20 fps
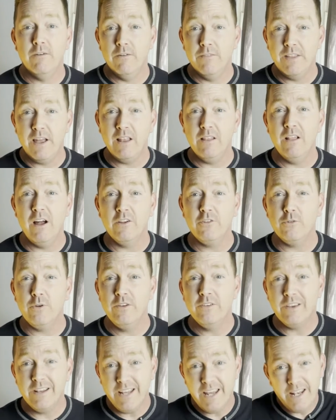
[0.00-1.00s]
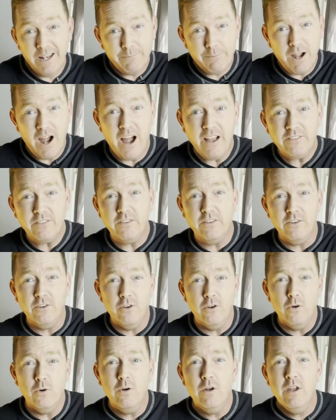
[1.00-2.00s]
That luxury is going to end up costing
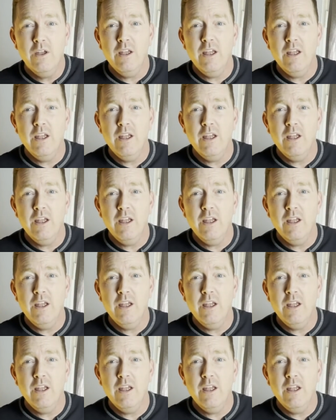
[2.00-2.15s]
you